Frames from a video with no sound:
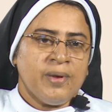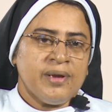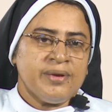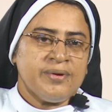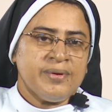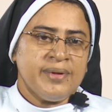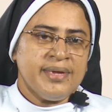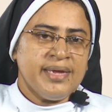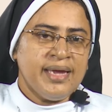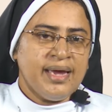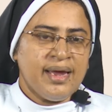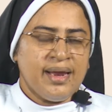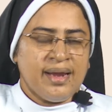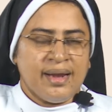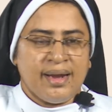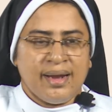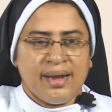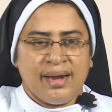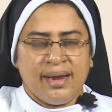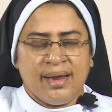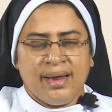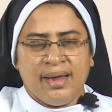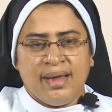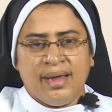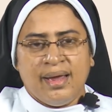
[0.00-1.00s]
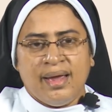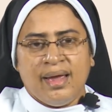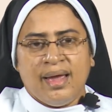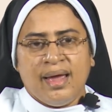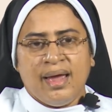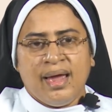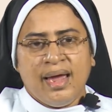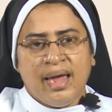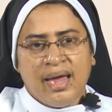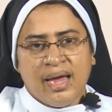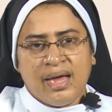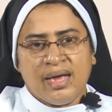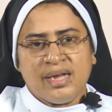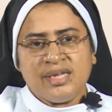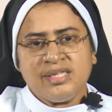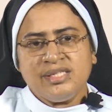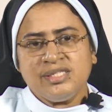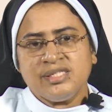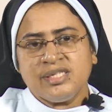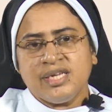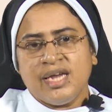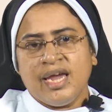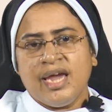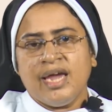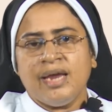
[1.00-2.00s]
to n
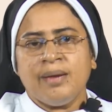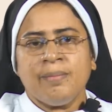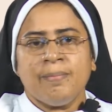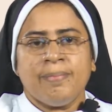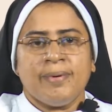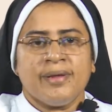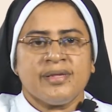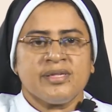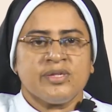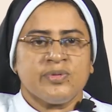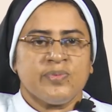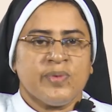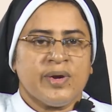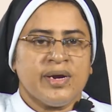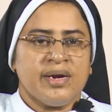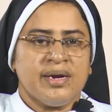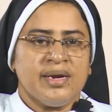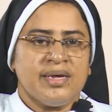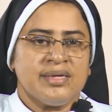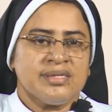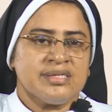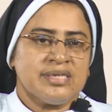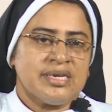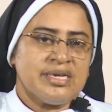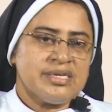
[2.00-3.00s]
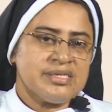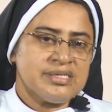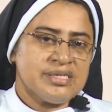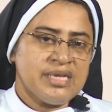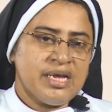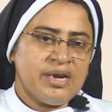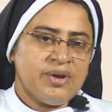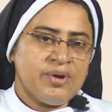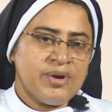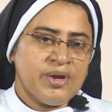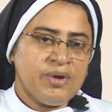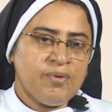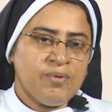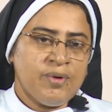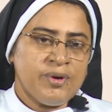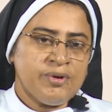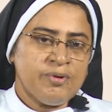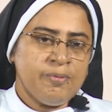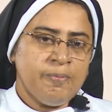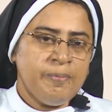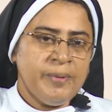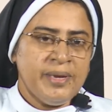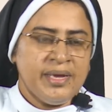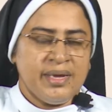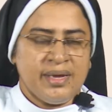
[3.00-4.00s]
and n plus 1 is less than or equal to
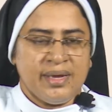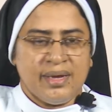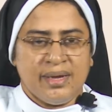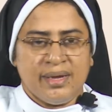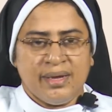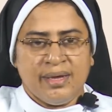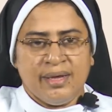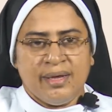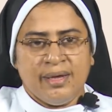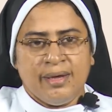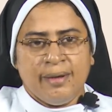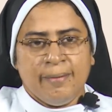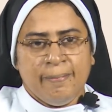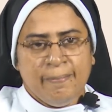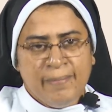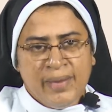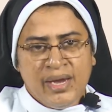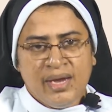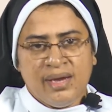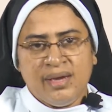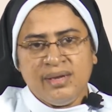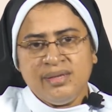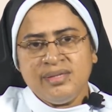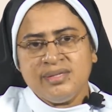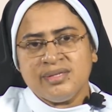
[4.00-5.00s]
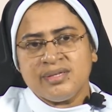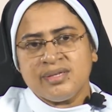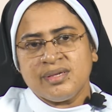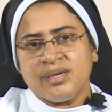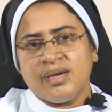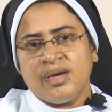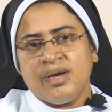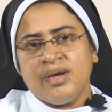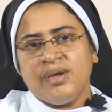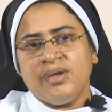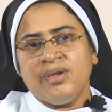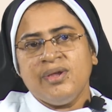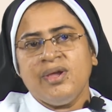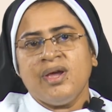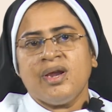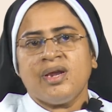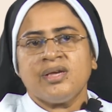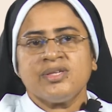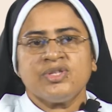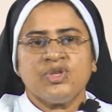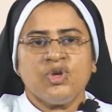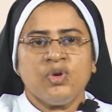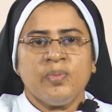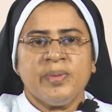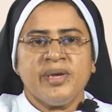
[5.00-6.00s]
p, means you are
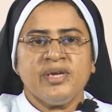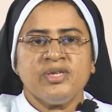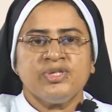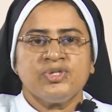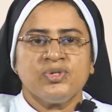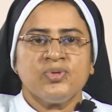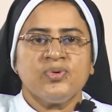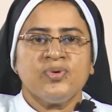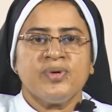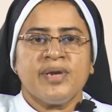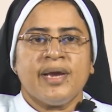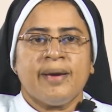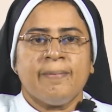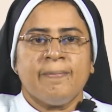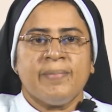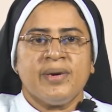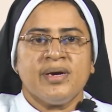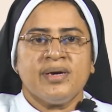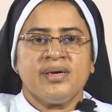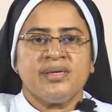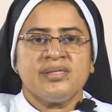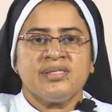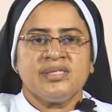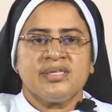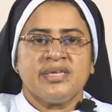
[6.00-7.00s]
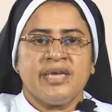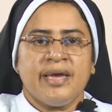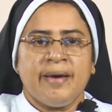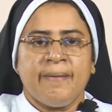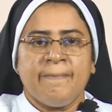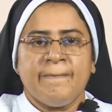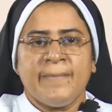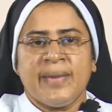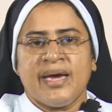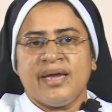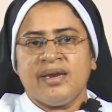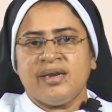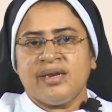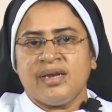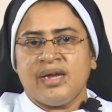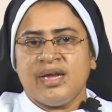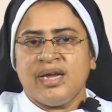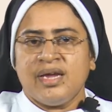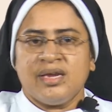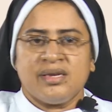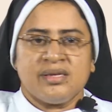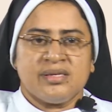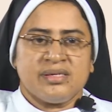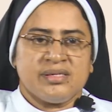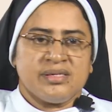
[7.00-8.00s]
assuming two numbers m and
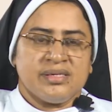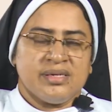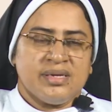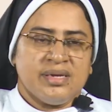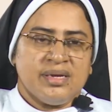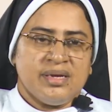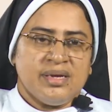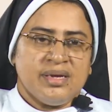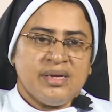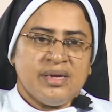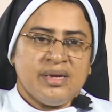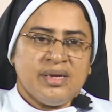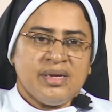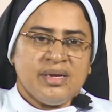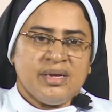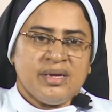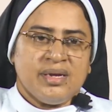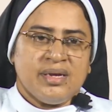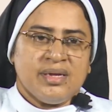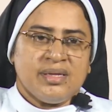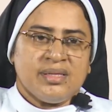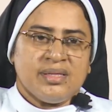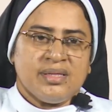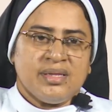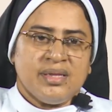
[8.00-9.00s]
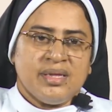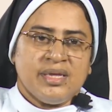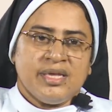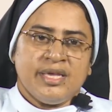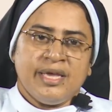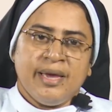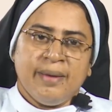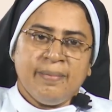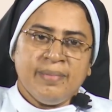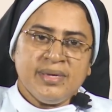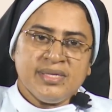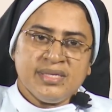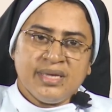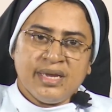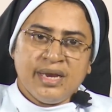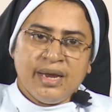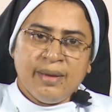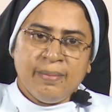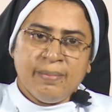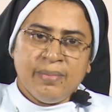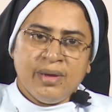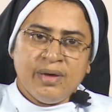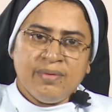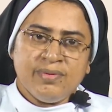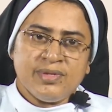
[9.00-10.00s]
n. M is a
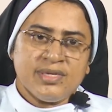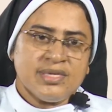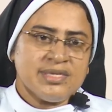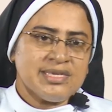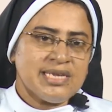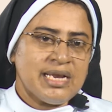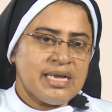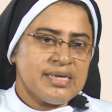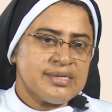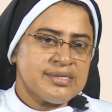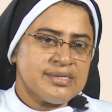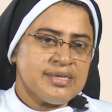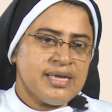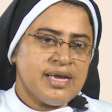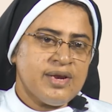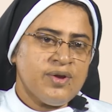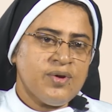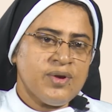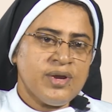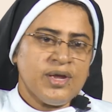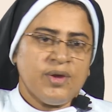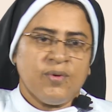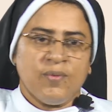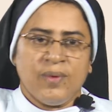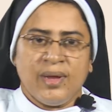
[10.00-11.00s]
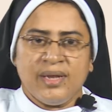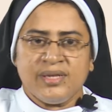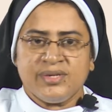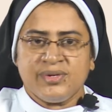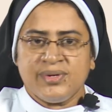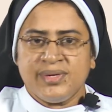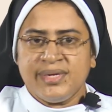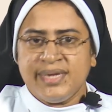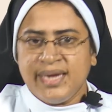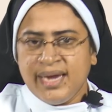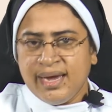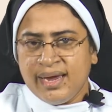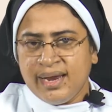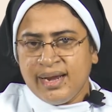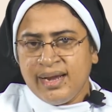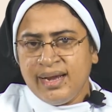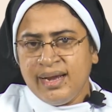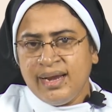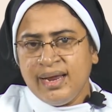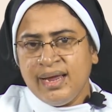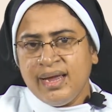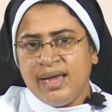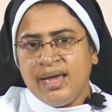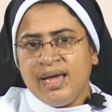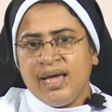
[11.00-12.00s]
number which is less than or equal to n
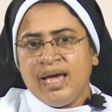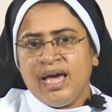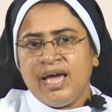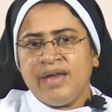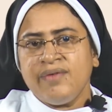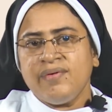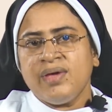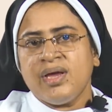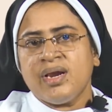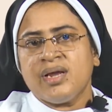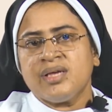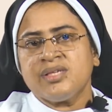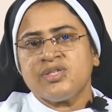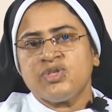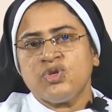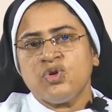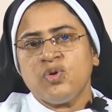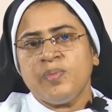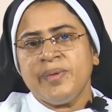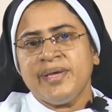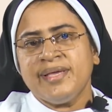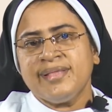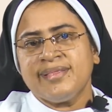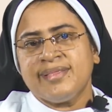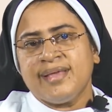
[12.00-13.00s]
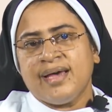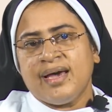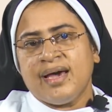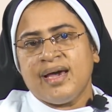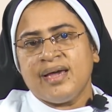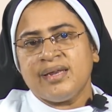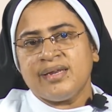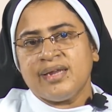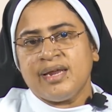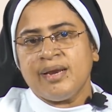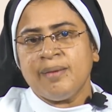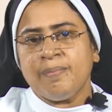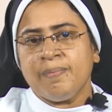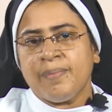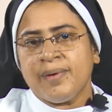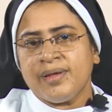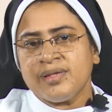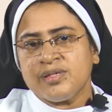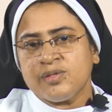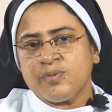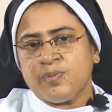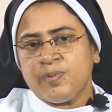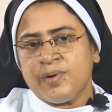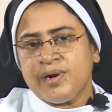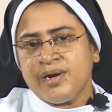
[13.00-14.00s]
and we are assuming that n
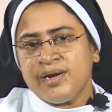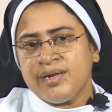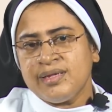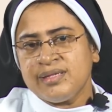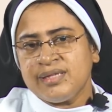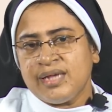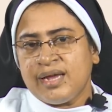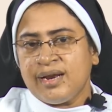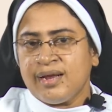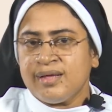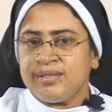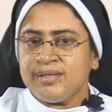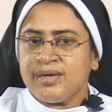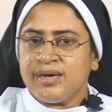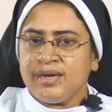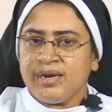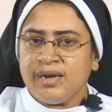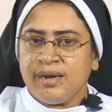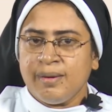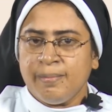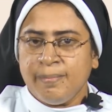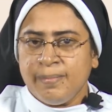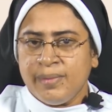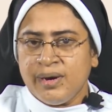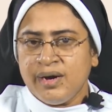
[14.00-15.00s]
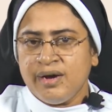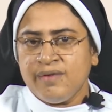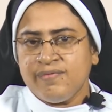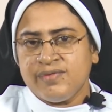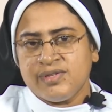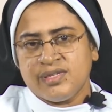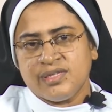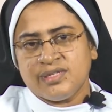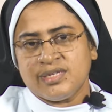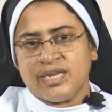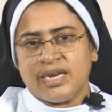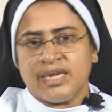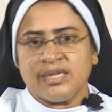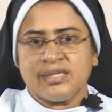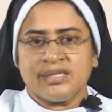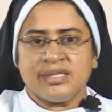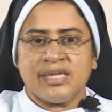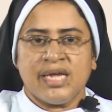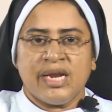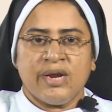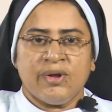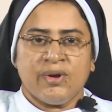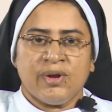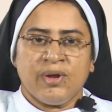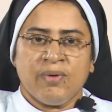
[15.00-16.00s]
plus 1 is another number which is less
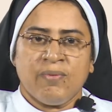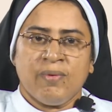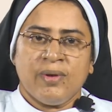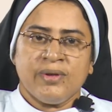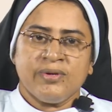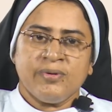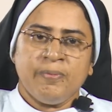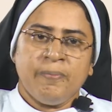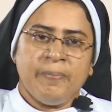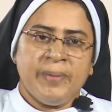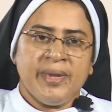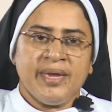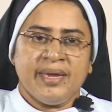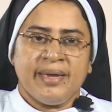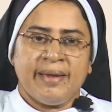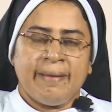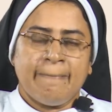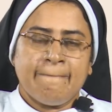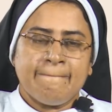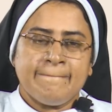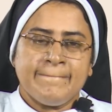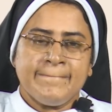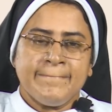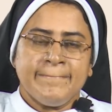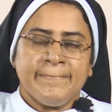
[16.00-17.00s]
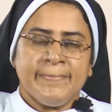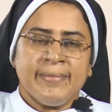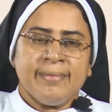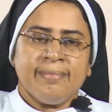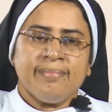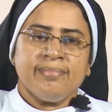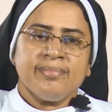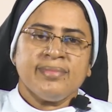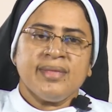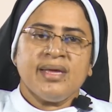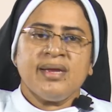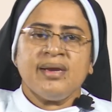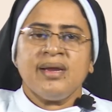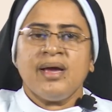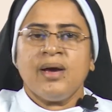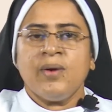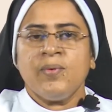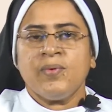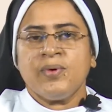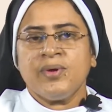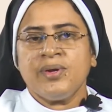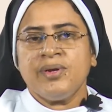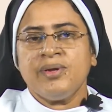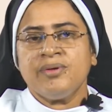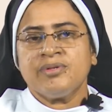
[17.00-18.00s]
than or equal to p. Then how
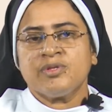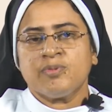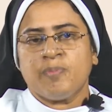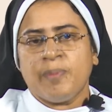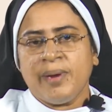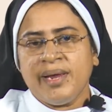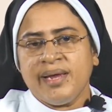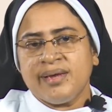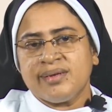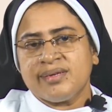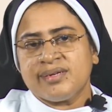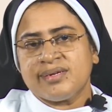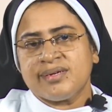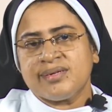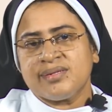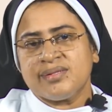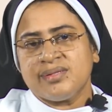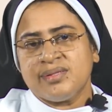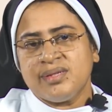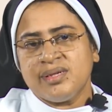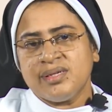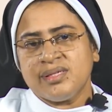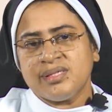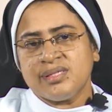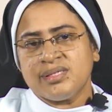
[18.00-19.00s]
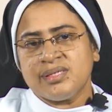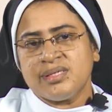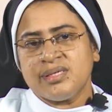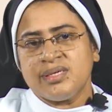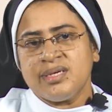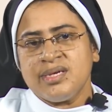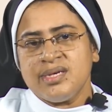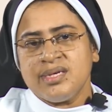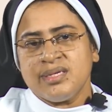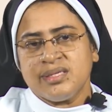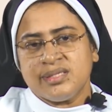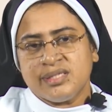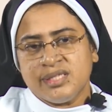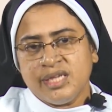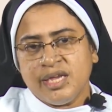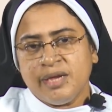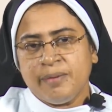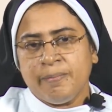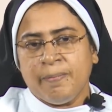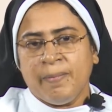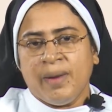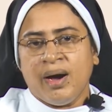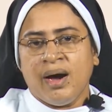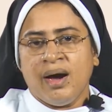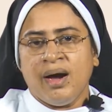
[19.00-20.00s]
can you split this
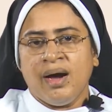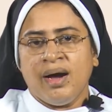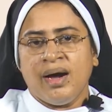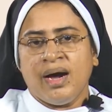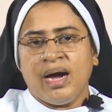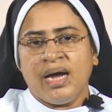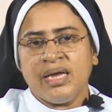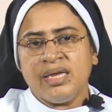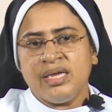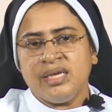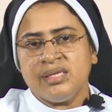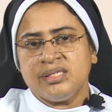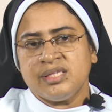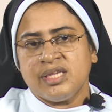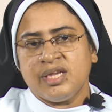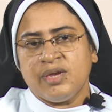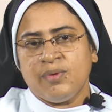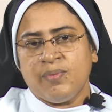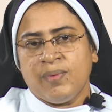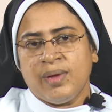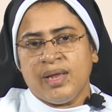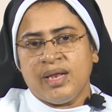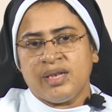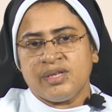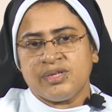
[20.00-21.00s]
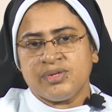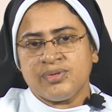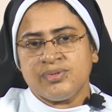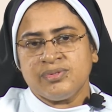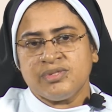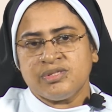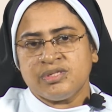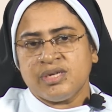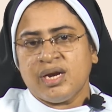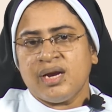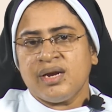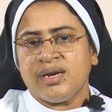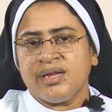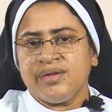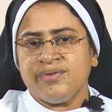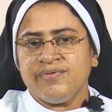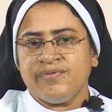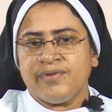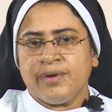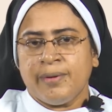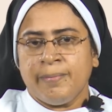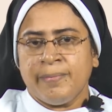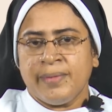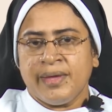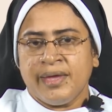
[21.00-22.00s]
sigma I is equal to starting
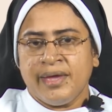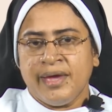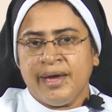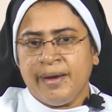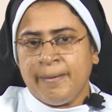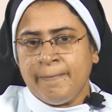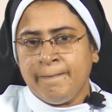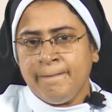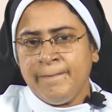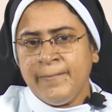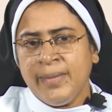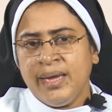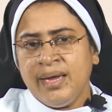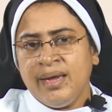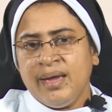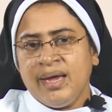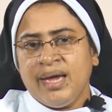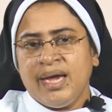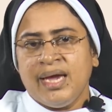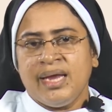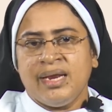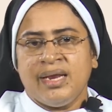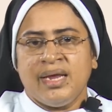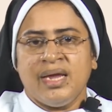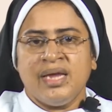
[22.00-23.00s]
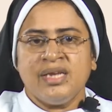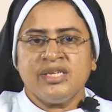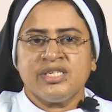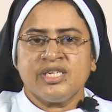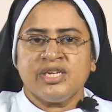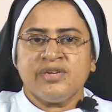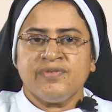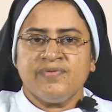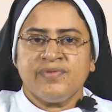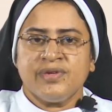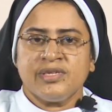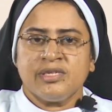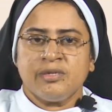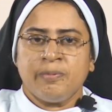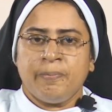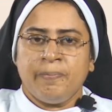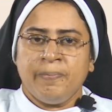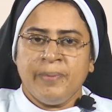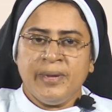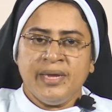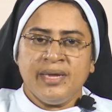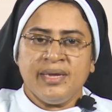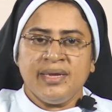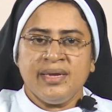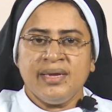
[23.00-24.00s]
from m and ending with
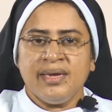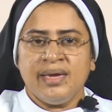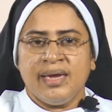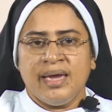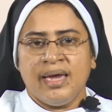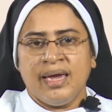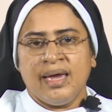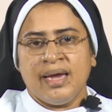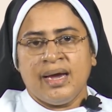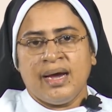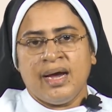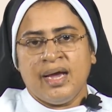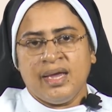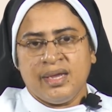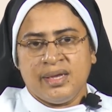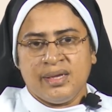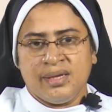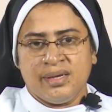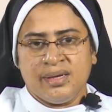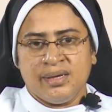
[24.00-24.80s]
p a I.